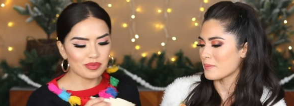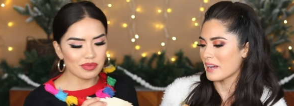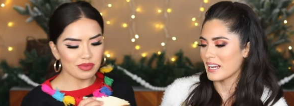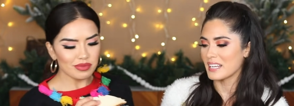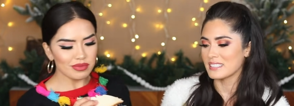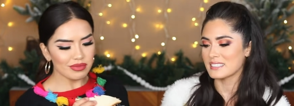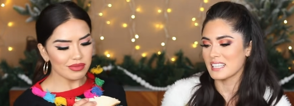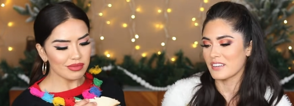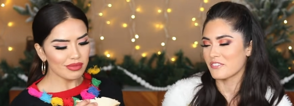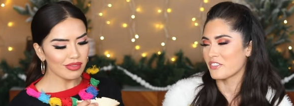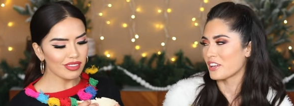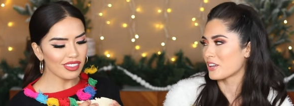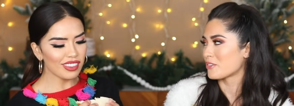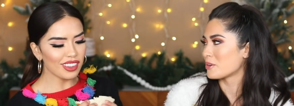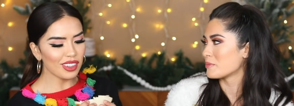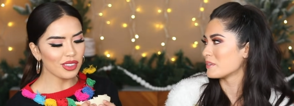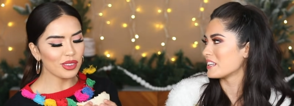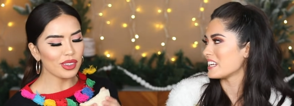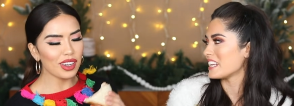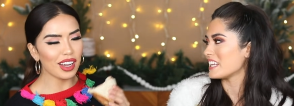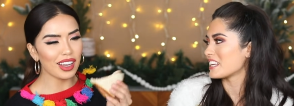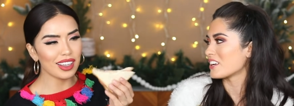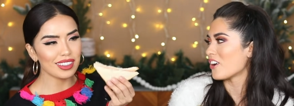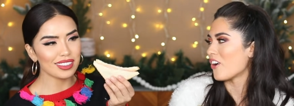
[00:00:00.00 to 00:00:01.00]
Speaker 1: spice. I feel like we've been
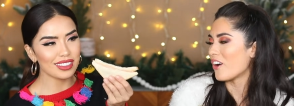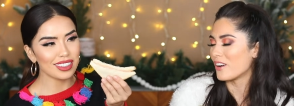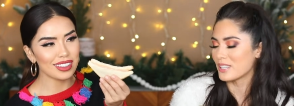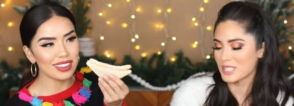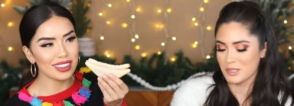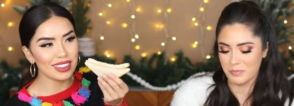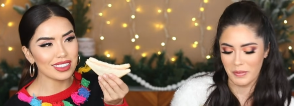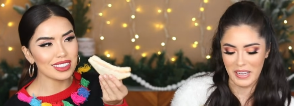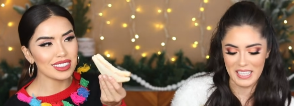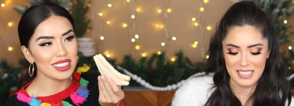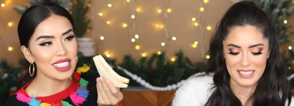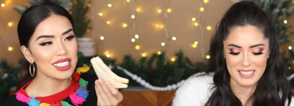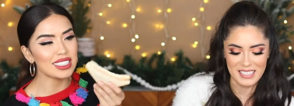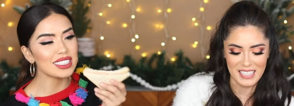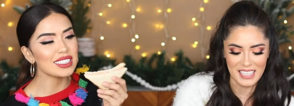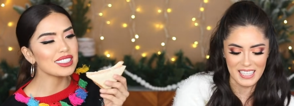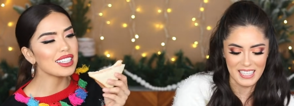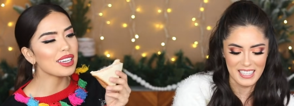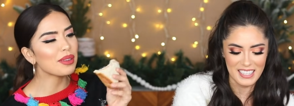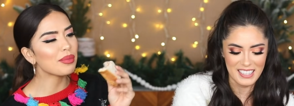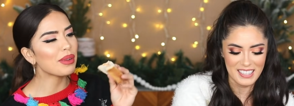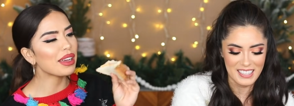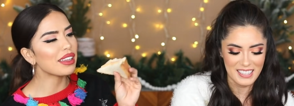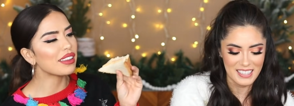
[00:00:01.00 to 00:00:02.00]
eating all spicy. This is
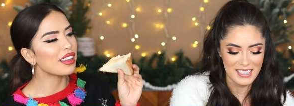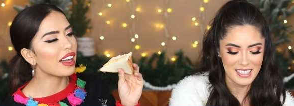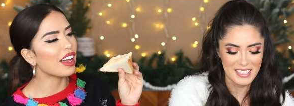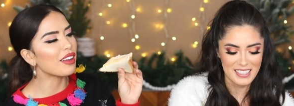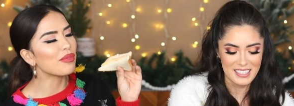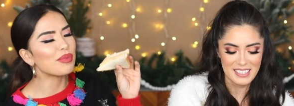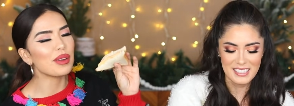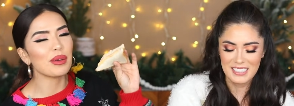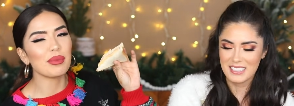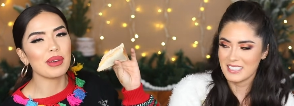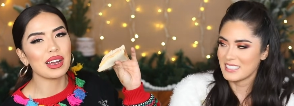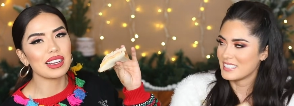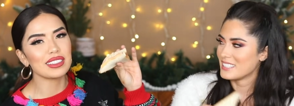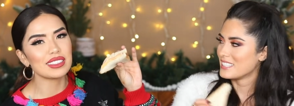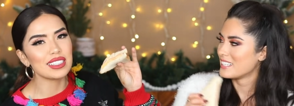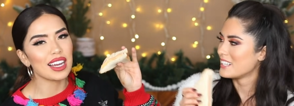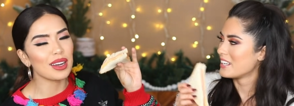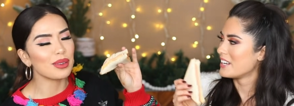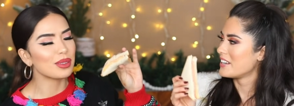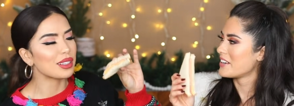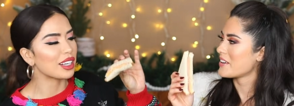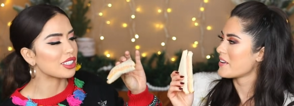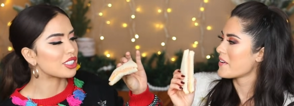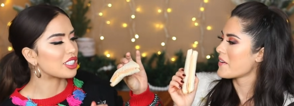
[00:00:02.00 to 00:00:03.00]
like my life, but my dad
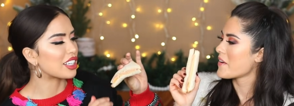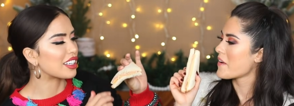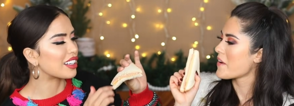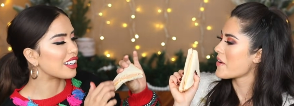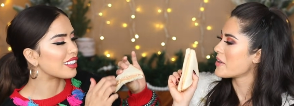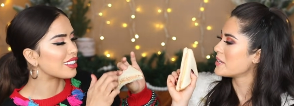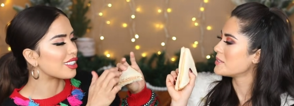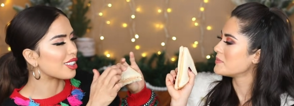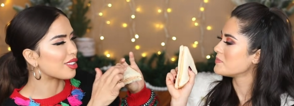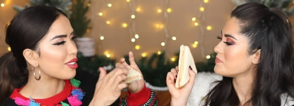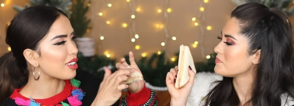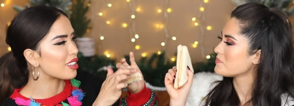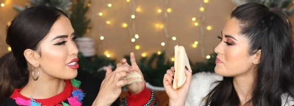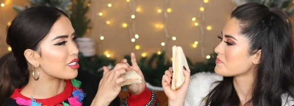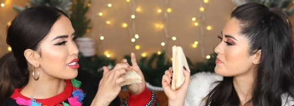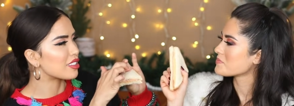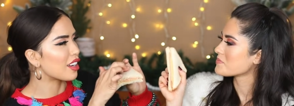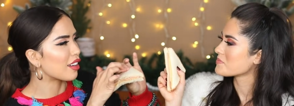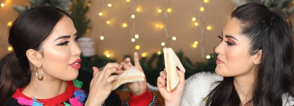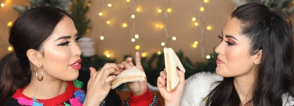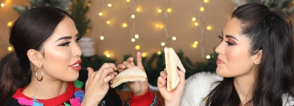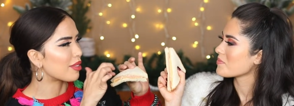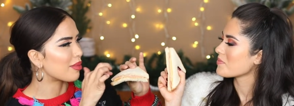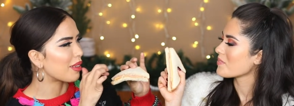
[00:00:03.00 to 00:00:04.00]
would actually cut the crust
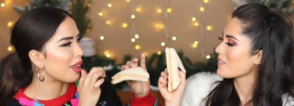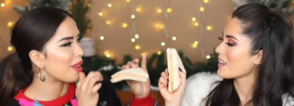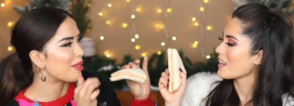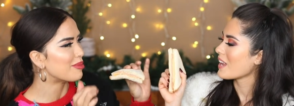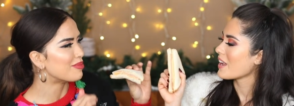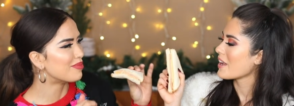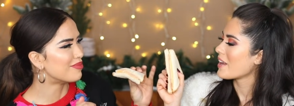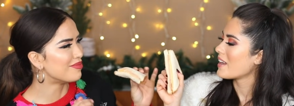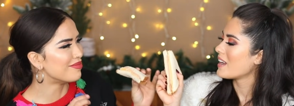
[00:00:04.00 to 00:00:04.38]
off for me.